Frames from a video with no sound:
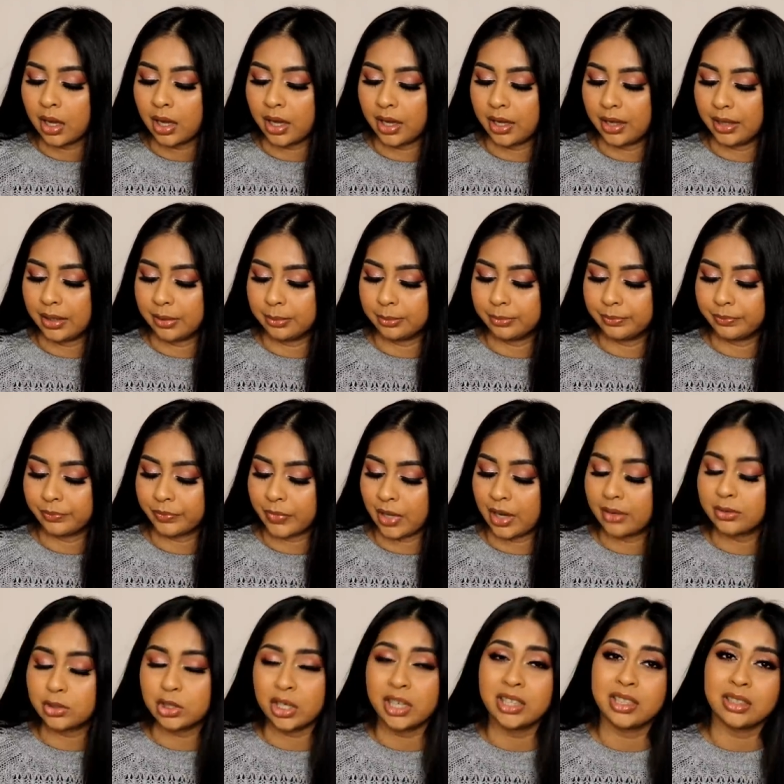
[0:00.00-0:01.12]
um,
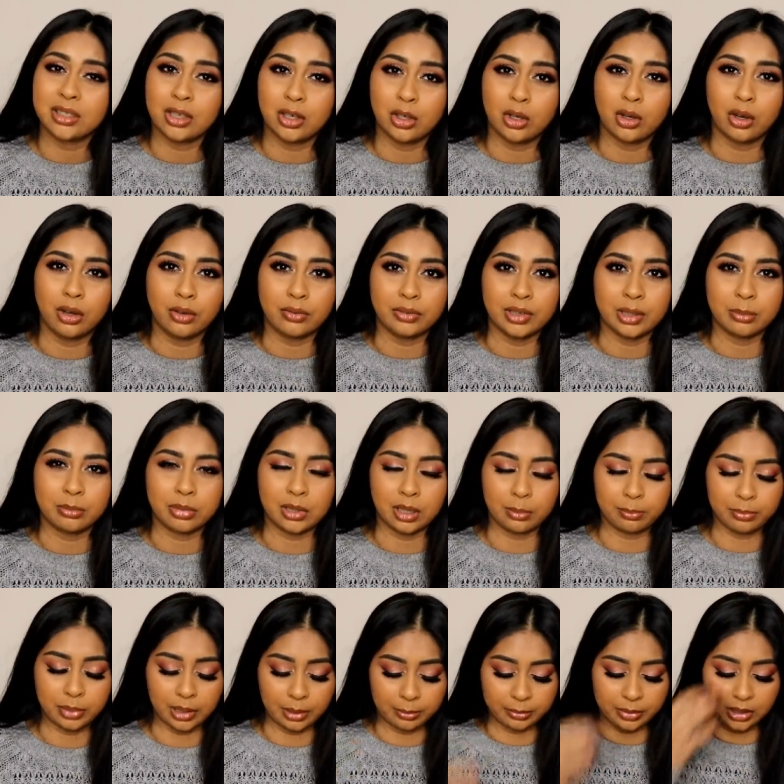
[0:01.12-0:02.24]
I've tried a lot of
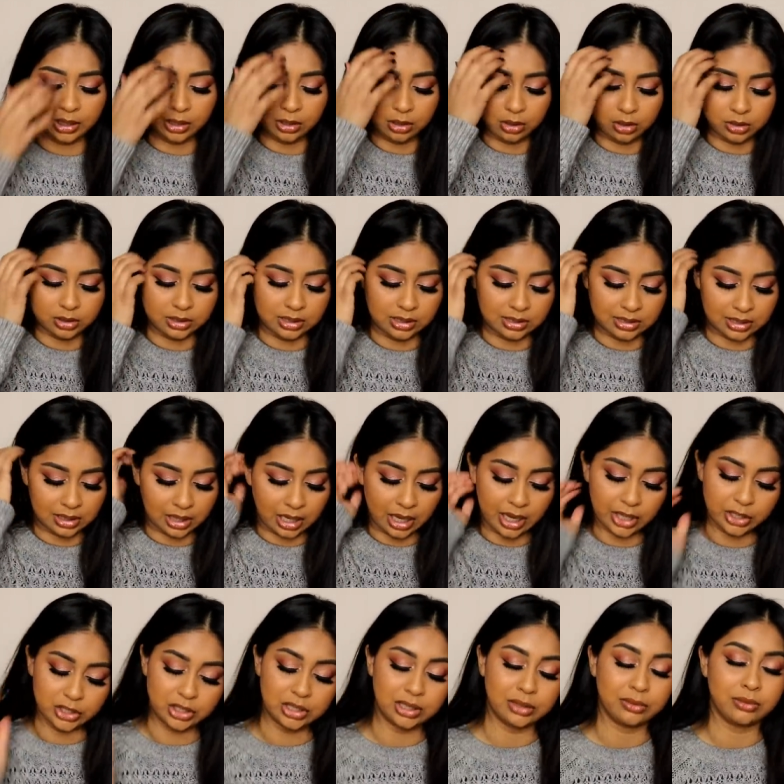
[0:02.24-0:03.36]
lip plumping glosses and I
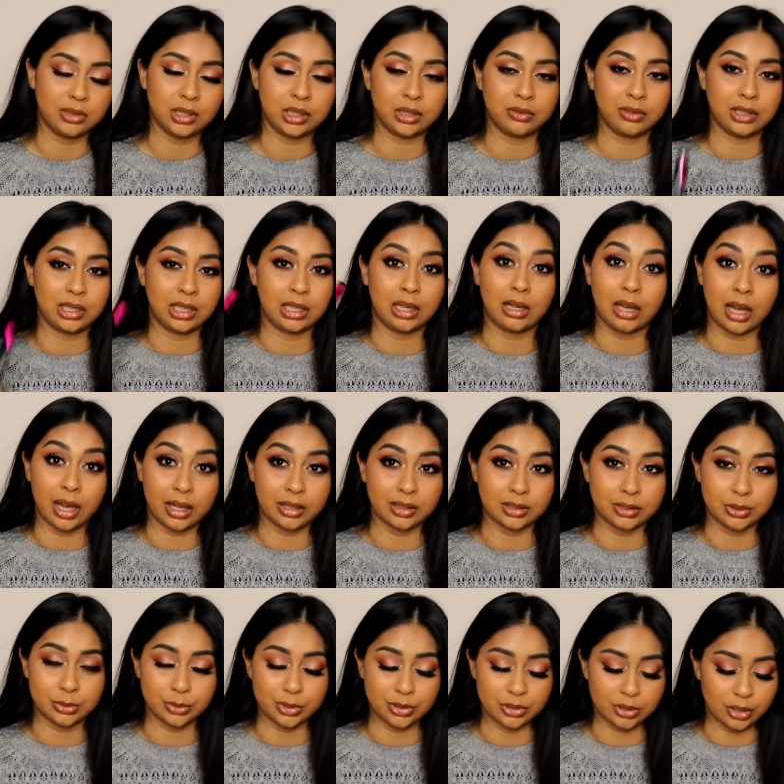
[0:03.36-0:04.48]
actually really really like
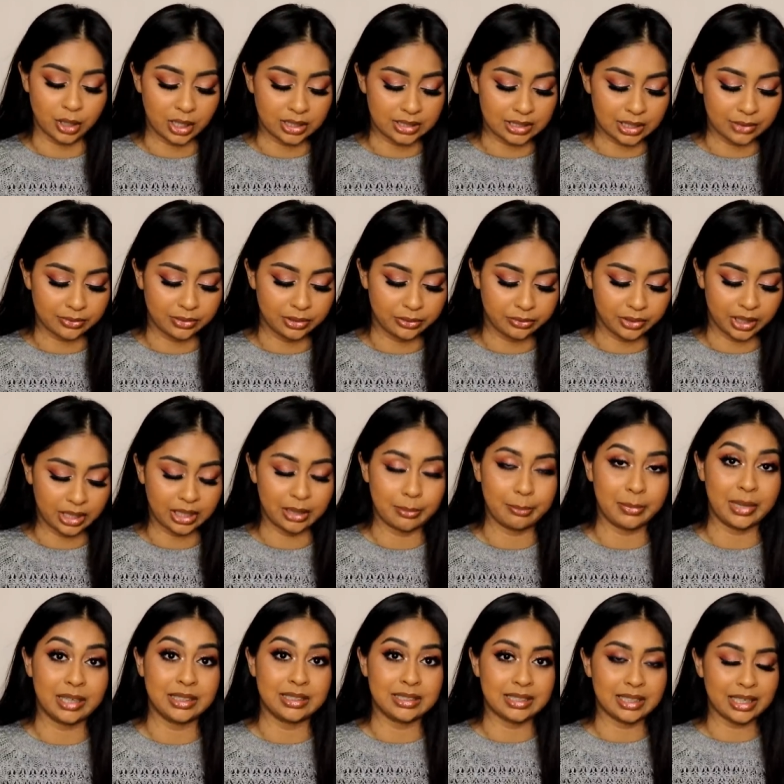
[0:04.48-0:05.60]
this one so I definitely
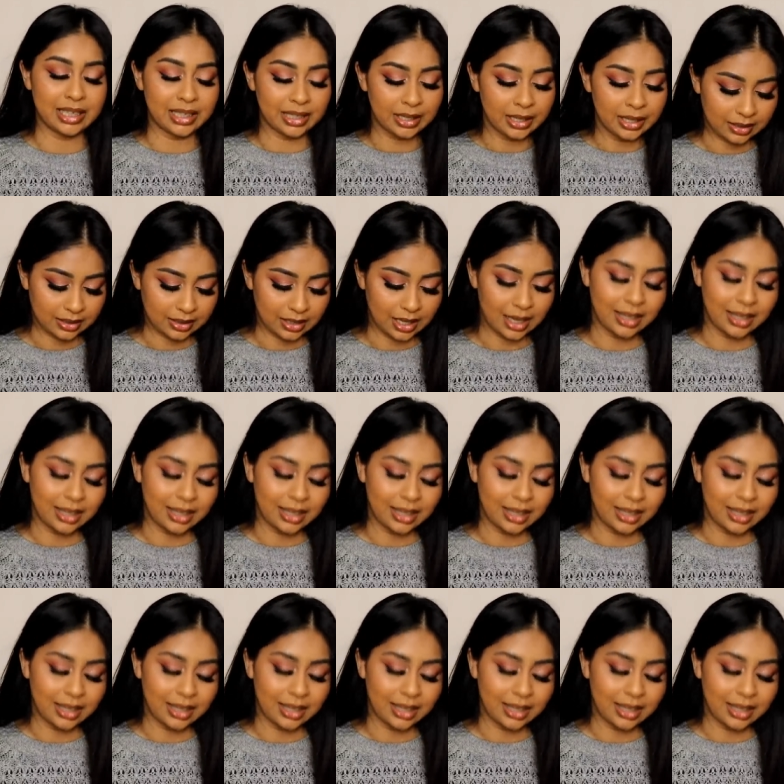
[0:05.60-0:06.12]
recommend it